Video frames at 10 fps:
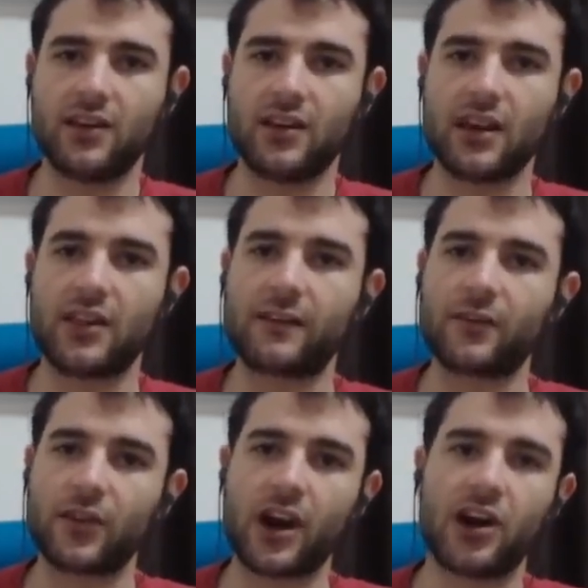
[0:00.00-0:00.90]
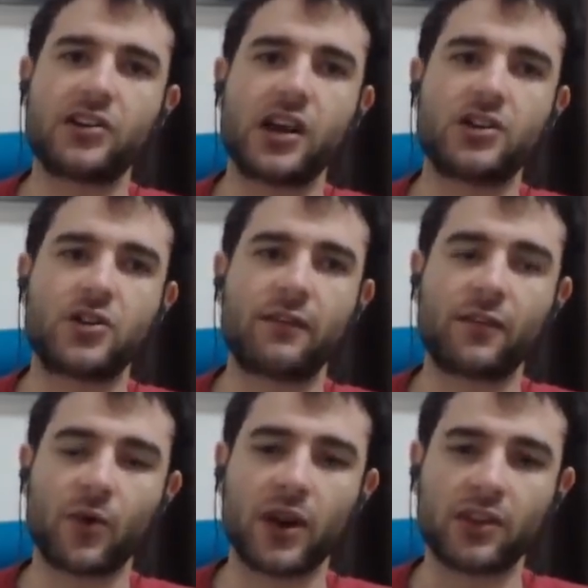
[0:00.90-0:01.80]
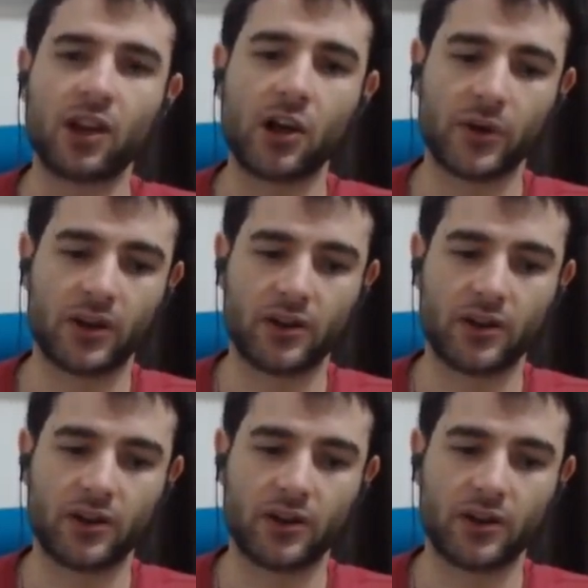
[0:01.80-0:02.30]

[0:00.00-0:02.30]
and therefore the higher chance you have of winning the lottery.